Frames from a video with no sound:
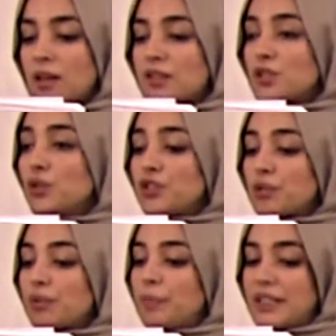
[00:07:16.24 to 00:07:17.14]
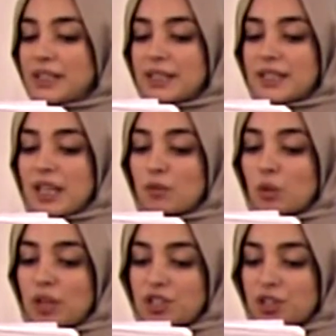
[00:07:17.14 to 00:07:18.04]
The soldier repeated the
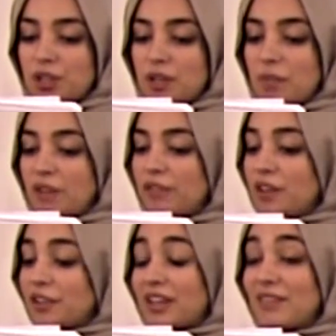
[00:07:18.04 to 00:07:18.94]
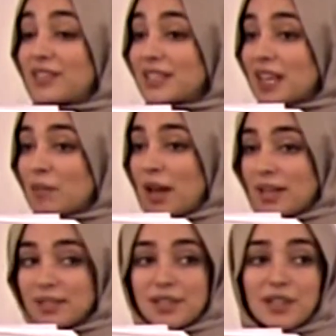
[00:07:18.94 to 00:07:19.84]
same question, and my father gave the same
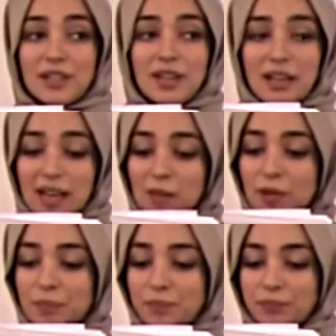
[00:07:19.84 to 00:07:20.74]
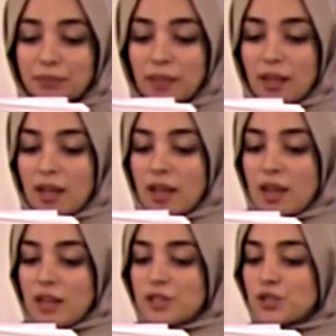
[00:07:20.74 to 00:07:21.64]
answer, "Lama."
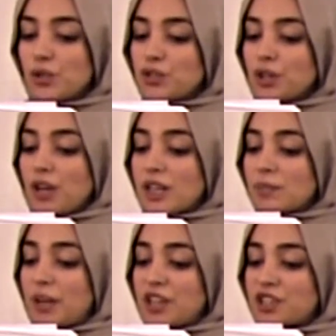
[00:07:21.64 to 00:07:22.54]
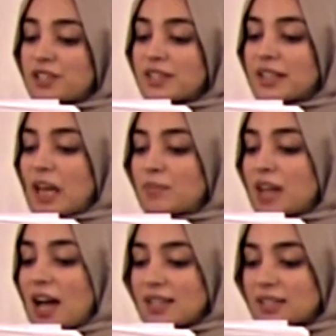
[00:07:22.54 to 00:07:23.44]
The soldier lost patience and
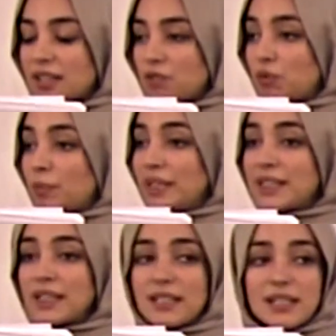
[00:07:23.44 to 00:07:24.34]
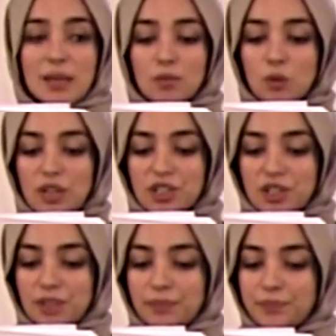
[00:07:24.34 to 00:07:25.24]
kept asking, repeating the same
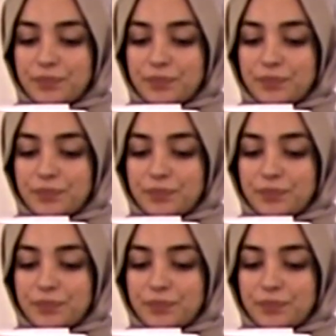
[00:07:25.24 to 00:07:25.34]
question,